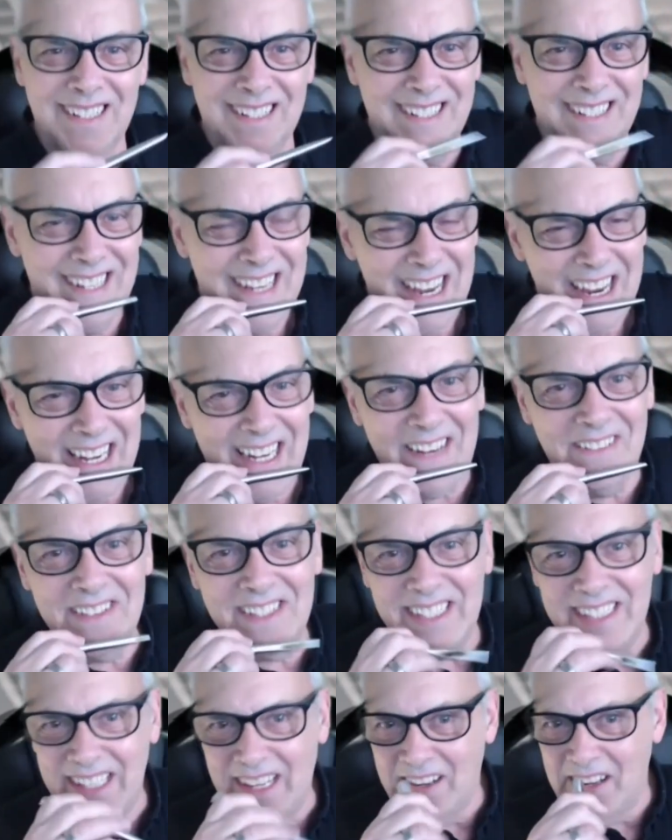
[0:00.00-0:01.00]
Come
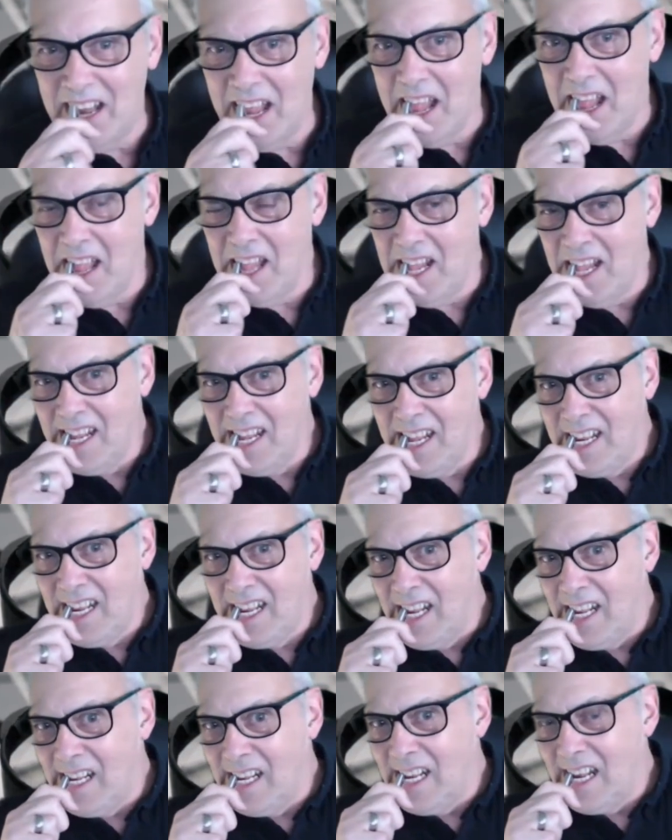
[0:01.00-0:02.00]
and sit down.
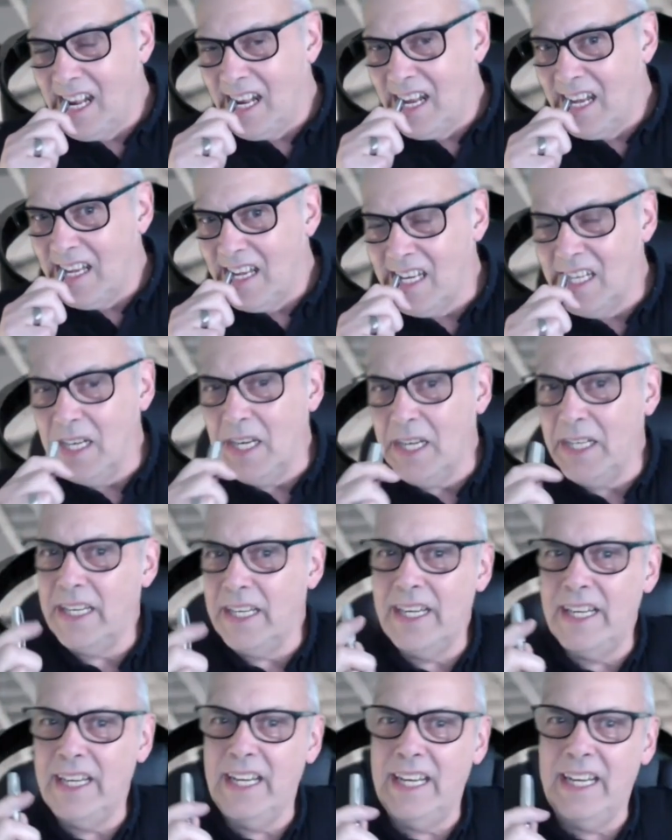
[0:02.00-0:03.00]

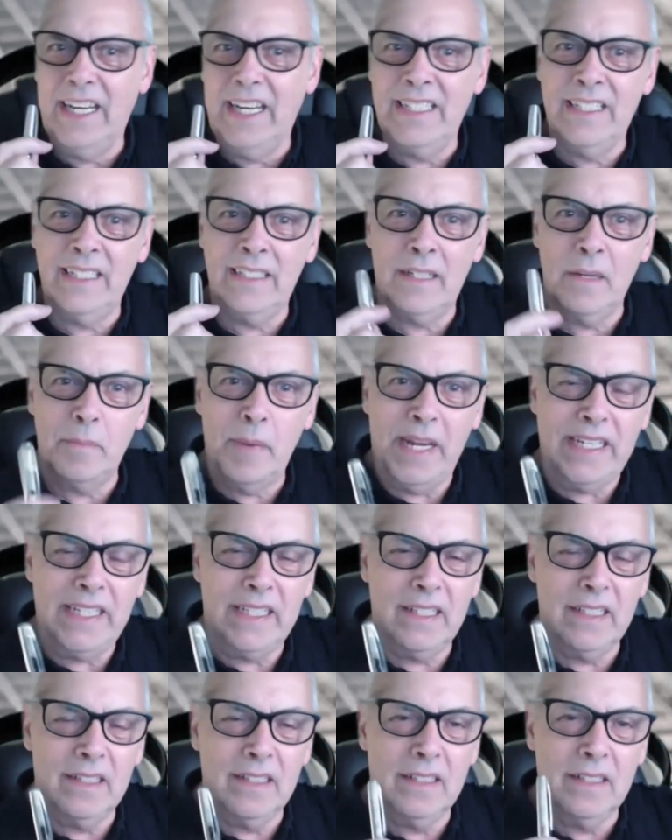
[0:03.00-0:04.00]
Tonight is a
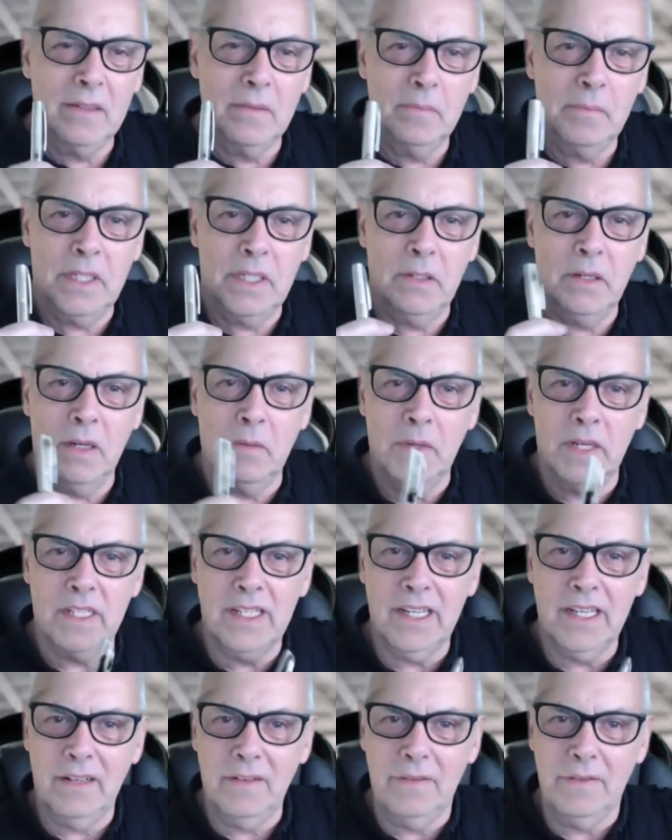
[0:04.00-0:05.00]
debate between
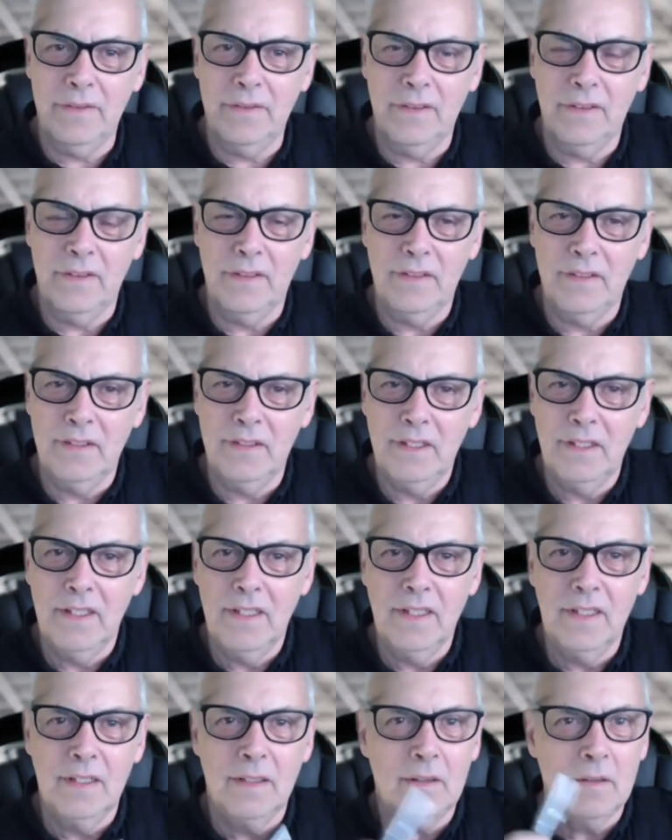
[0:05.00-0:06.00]
myself,
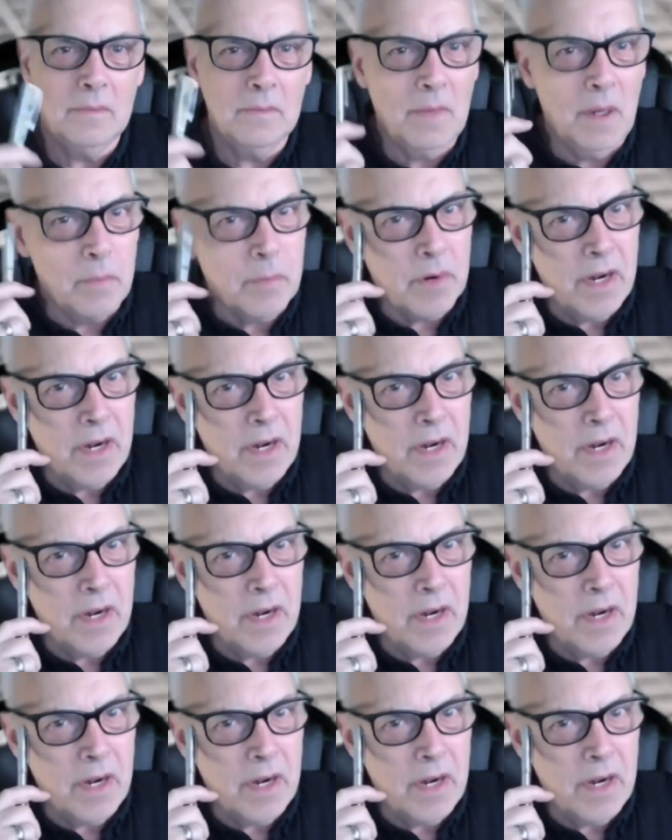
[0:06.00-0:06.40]
my